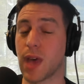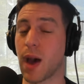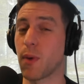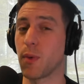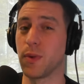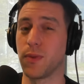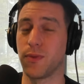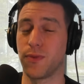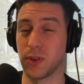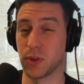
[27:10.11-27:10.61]

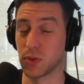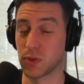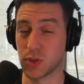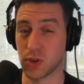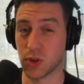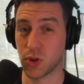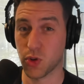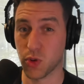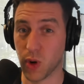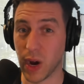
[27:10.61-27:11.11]
That one
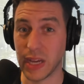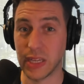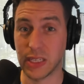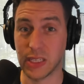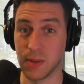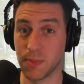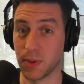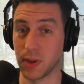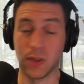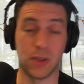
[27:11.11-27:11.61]
feels
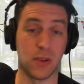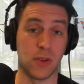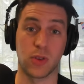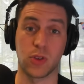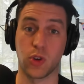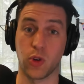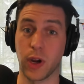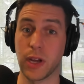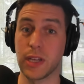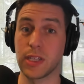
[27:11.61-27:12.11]
crazy, but
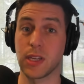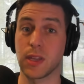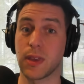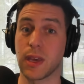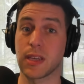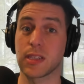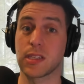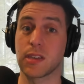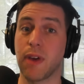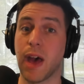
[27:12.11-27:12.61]
crazy
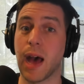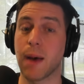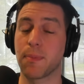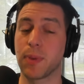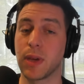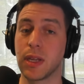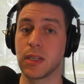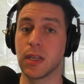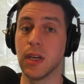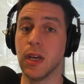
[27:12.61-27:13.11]
things have
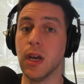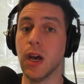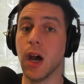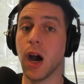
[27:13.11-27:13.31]
happened.